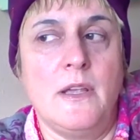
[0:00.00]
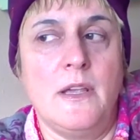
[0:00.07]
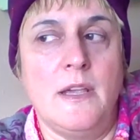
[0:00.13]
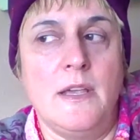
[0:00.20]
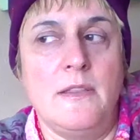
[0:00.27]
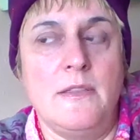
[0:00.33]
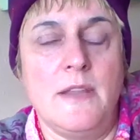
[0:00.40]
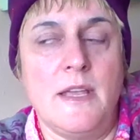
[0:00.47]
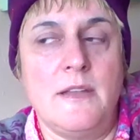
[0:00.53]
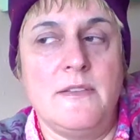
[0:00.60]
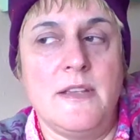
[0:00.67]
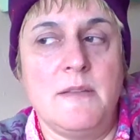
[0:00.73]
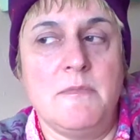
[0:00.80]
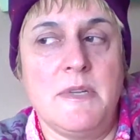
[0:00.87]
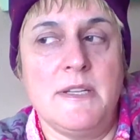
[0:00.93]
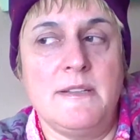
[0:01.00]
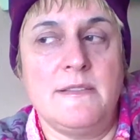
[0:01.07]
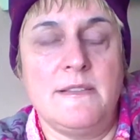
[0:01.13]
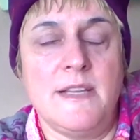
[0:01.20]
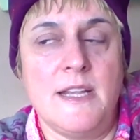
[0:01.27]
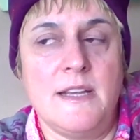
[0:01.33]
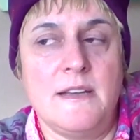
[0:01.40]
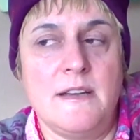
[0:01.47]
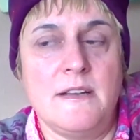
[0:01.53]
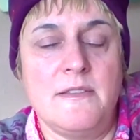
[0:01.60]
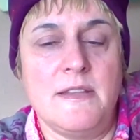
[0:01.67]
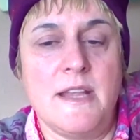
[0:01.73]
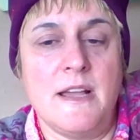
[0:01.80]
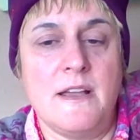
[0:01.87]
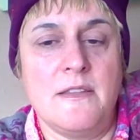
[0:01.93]
And then 10 minutes later,
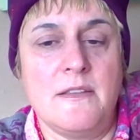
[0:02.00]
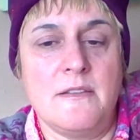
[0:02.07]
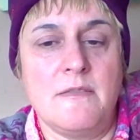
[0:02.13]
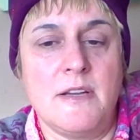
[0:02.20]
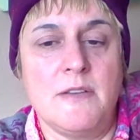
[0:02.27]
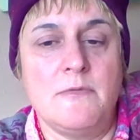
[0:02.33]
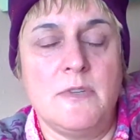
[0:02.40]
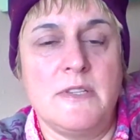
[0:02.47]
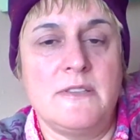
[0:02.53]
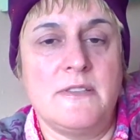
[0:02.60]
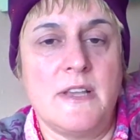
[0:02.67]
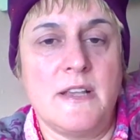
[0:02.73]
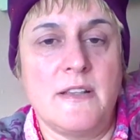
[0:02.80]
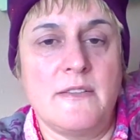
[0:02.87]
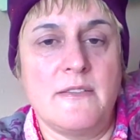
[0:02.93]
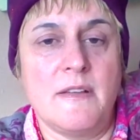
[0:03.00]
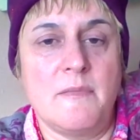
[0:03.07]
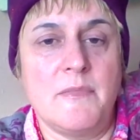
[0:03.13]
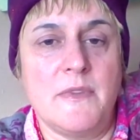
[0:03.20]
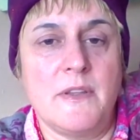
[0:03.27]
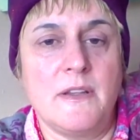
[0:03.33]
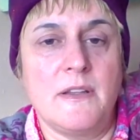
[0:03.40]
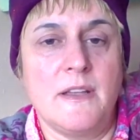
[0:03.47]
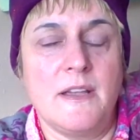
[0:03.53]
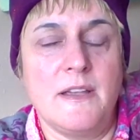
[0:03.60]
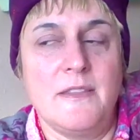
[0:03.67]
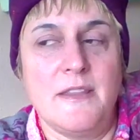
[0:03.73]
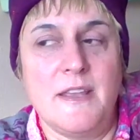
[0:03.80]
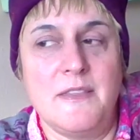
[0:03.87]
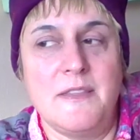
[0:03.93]
the other one would say something,
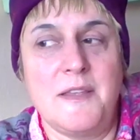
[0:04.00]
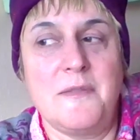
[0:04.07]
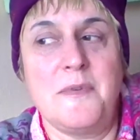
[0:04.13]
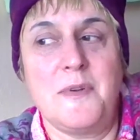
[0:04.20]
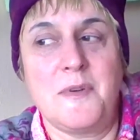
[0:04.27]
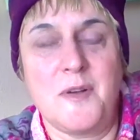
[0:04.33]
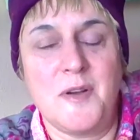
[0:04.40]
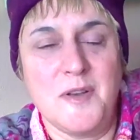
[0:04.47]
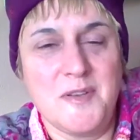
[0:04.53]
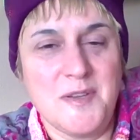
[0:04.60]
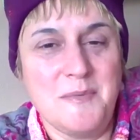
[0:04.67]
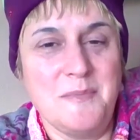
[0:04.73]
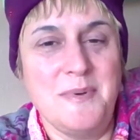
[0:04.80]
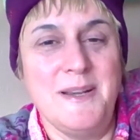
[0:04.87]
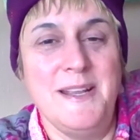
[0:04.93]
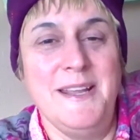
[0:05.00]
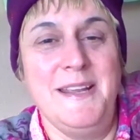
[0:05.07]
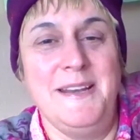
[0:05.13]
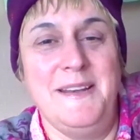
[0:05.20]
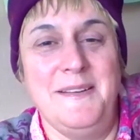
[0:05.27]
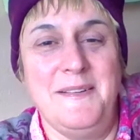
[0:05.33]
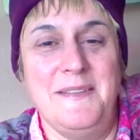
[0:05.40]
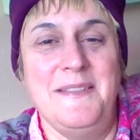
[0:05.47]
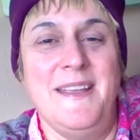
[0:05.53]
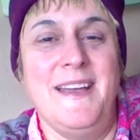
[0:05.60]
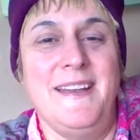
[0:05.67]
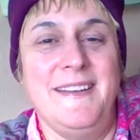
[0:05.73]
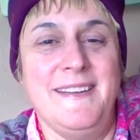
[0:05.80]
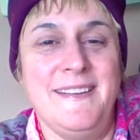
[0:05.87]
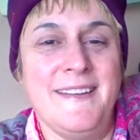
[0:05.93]
and then they will contemplate on
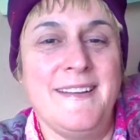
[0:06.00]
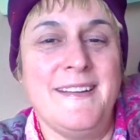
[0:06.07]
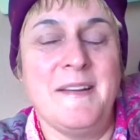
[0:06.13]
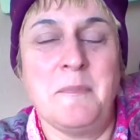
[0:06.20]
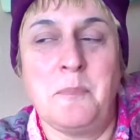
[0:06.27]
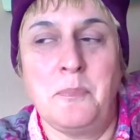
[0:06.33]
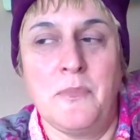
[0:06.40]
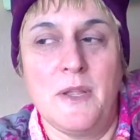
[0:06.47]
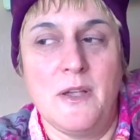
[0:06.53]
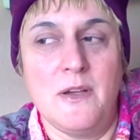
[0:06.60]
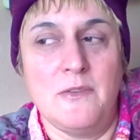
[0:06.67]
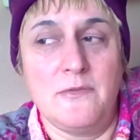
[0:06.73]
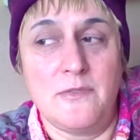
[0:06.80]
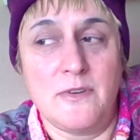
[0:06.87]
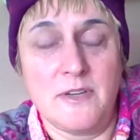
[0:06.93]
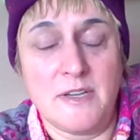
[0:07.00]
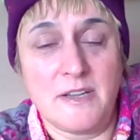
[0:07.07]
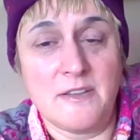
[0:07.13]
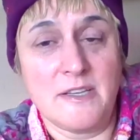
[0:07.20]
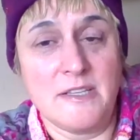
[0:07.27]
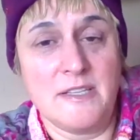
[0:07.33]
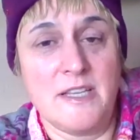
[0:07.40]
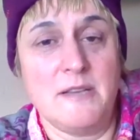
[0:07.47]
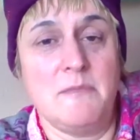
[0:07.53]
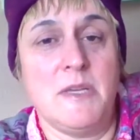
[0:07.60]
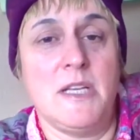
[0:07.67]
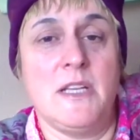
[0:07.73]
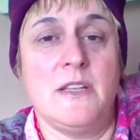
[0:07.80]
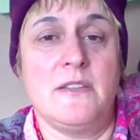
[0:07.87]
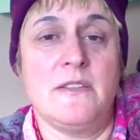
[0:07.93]
that again for another 10
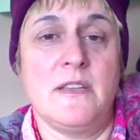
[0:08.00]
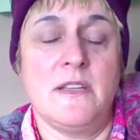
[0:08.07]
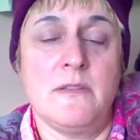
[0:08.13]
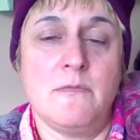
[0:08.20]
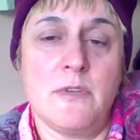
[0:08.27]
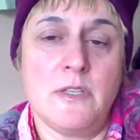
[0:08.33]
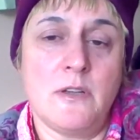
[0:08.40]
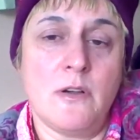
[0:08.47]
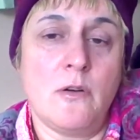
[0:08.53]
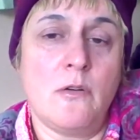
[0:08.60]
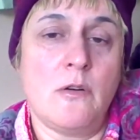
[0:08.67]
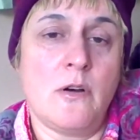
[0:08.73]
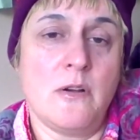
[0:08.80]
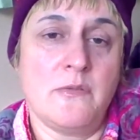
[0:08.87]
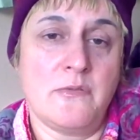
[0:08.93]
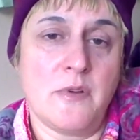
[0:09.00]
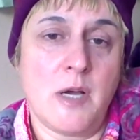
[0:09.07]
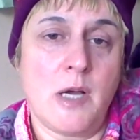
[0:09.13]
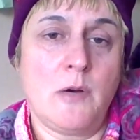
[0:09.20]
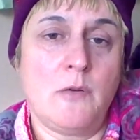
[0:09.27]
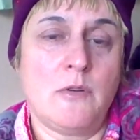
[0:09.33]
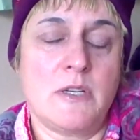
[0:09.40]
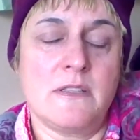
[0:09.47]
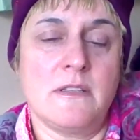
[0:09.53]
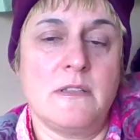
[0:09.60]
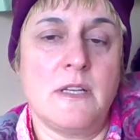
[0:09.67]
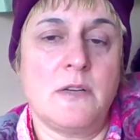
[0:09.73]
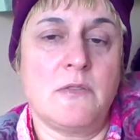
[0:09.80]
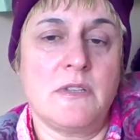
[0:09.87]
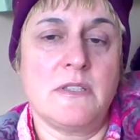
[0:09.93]
minutes, and it would go on for hours and
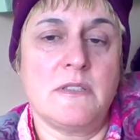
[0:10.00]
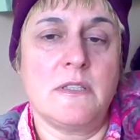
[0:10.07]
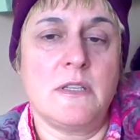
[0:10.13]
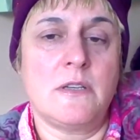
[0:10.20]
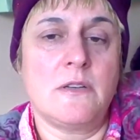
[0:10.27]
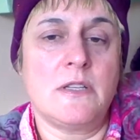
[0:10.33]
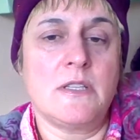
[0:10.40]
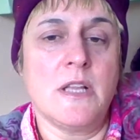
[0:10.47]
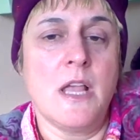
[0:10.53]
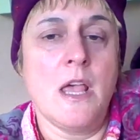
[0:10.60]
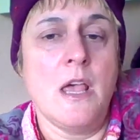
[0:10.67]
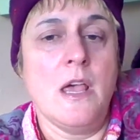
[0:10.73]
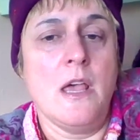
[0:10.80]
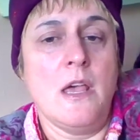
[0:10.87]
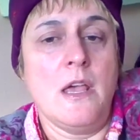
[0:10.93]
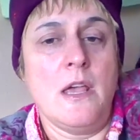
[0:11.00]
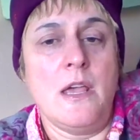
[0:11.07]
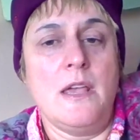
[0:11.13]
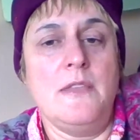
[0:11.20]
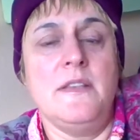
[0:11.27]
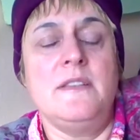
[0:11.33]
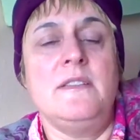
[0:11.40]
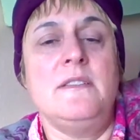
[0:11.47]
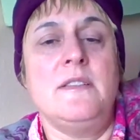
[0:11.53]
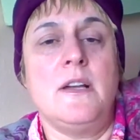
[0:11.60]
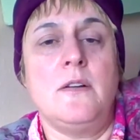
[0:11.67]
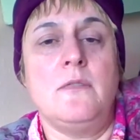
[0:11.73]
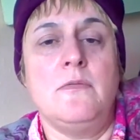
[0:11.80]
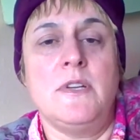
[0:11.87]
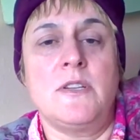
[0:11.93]
hours and hours. And this is
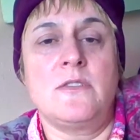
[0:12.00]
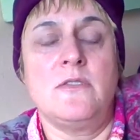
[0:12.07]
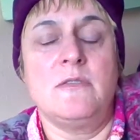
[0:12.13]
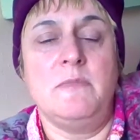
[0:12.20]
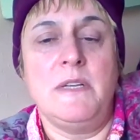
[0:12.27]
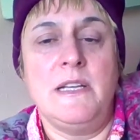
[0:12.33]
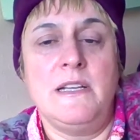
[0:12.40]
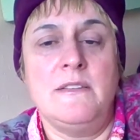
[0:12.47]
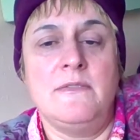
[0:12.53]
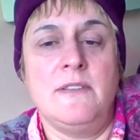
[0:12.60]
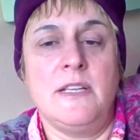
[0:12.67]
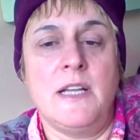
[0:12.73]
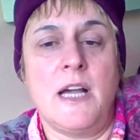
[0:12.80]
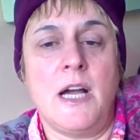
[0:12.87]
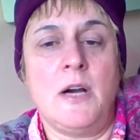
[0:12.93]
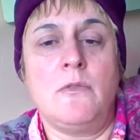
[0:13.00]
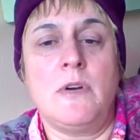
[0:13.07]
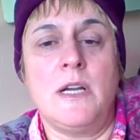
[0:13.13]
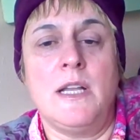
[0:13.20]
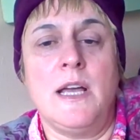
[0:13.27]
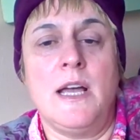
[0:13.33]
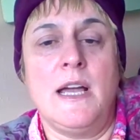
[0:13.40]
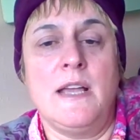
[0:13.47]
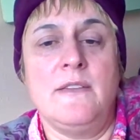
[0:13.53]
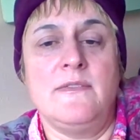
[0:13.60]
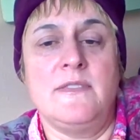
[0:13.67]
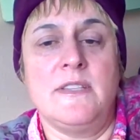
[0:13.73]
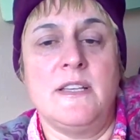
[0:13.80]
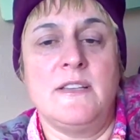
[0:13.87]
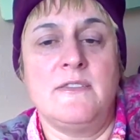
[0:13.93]
how we should be living our
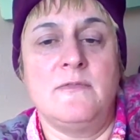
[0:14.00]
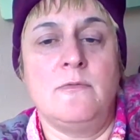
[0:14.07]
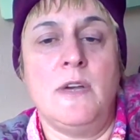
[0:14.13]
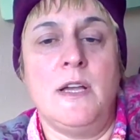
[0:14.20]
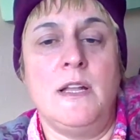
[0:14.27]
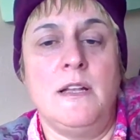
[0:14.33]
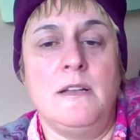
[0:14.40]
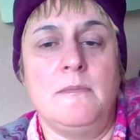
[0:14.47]
lives as well.